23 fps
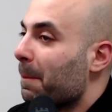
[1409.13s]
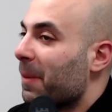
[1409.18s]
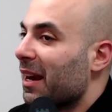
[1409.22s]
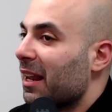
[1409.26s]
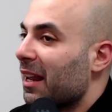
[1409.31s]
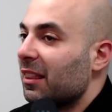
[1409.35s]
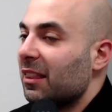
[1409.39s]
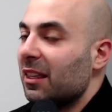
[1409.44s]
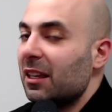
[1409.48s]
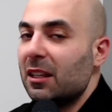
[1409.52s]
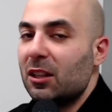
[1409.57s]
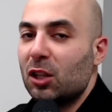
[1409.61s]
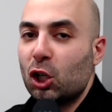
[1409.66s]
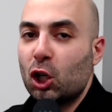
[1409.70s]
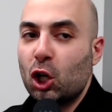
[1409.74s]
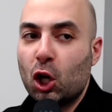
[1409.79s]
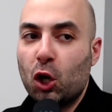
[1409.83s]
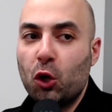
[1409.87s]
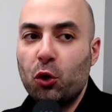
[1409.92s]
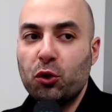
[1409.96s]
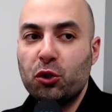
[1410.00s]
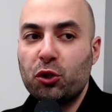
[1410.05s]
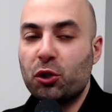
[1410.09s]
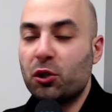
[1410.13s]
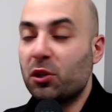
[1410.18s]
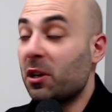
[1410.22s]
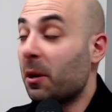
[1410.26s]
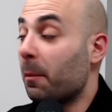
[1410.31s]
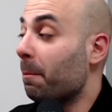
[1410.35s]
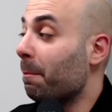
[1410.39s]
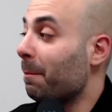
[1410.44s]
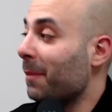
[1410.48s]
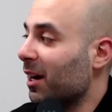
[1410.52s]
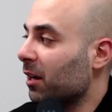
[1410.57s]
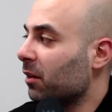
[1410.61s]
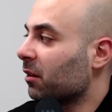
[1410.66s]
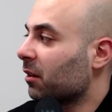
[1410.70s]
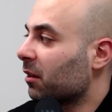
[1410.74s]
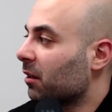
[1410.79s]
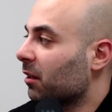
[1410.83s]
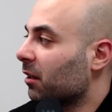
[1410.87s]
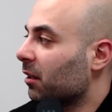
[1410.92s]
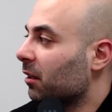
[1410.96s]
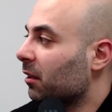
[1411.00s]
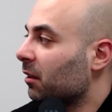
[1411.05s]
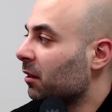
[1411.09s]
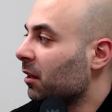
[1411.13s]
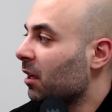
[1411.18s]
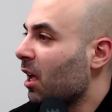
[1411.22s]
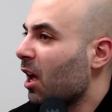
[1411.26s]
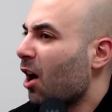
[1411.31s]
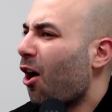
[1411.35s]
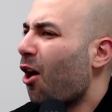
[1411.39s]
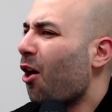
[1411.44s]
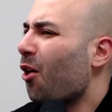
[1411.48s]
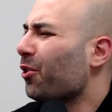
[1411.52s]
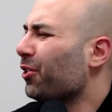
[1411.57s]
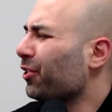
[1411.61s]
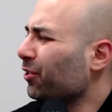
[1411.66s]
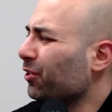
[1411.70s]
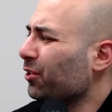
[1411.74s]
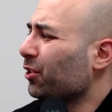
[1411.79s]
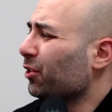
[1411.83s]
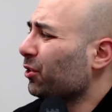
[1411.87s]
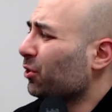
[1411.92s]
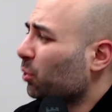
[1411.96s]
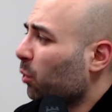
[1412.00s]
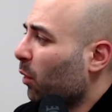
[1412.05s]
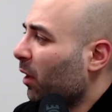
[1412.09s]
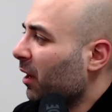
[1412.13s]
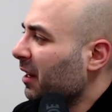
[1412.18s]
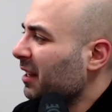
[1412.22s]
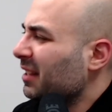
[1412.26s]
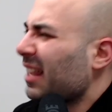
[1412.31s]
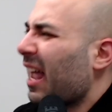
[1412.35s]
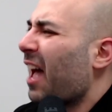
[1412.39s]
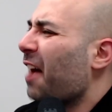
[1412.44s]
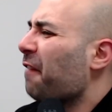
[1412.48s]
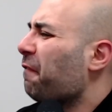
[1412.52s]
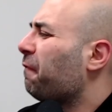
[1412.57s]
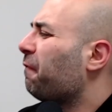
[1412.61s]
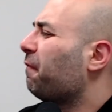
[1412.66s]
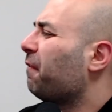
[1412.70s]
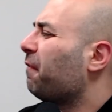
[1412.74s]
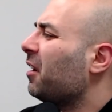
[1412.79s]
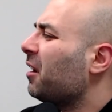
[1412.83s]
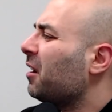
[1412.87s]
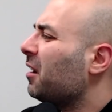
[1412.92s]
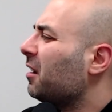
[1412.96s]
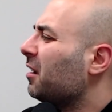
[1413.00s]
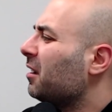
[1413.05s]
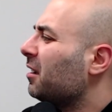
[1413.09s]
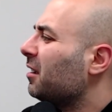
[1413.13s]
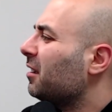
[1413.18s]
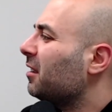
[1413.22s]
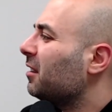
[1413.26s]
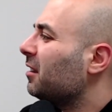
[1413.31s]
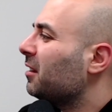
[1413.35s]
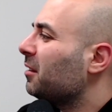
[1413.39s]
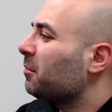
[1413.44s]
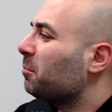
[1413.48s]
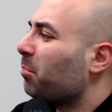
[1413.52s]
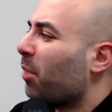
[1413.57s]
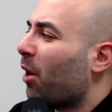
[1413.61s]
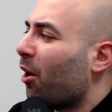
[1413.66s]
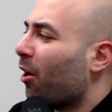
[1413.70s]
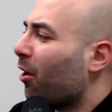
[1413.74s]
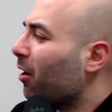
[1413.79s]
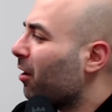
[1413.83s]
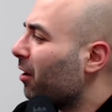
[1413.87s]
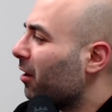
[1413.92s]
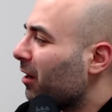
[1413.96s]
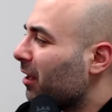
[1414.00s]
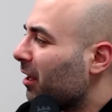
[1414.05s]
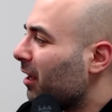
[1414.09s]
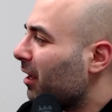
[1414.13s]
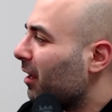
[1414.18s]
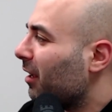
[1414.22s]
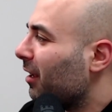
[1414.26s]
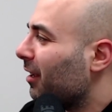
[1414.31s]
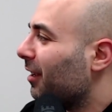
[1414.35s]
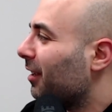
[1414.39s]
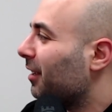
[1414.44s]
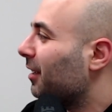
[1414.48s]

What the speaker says: But I think the culture in America, oh, you're in your 20s, have fun, party,